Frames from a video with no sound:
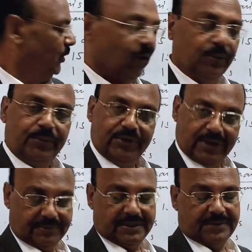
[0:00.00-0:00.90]
hope you
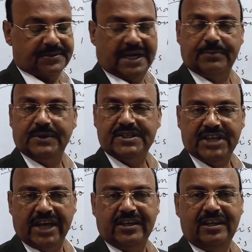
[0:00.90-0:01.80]
have subscribed this
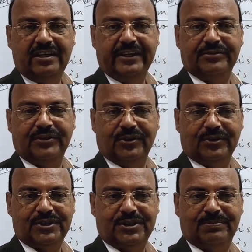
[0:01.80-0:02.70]
channel. If
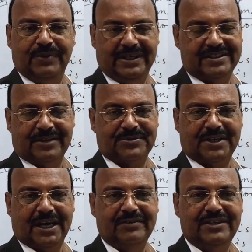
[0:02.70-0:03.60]
not, please
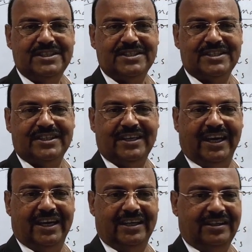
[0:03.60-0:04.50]
subscribe it
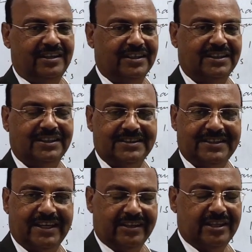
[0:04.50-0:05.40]
and
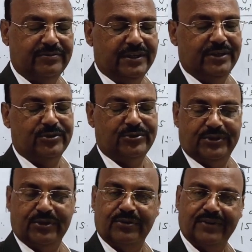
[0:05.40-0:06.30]
share these videos
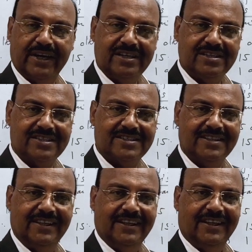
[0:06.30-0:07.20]
with your friends.
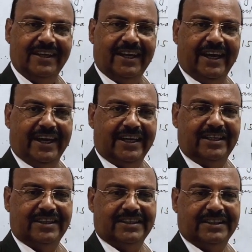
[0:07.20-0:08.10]
And
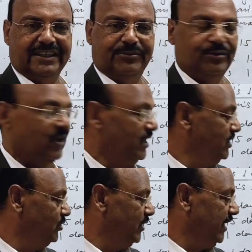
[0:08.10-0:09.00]
if you are
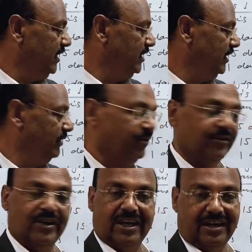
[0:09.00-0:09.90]
enjoying, if
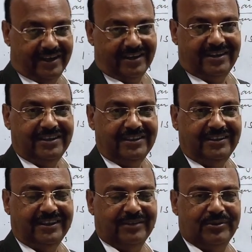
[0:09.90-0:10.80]
you are learning,
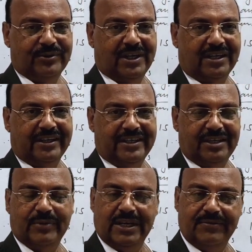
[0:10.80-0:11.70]
if you are
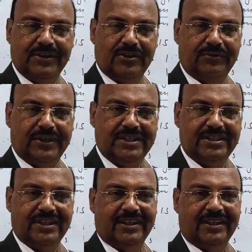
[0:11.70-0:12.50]
getting benefit of it,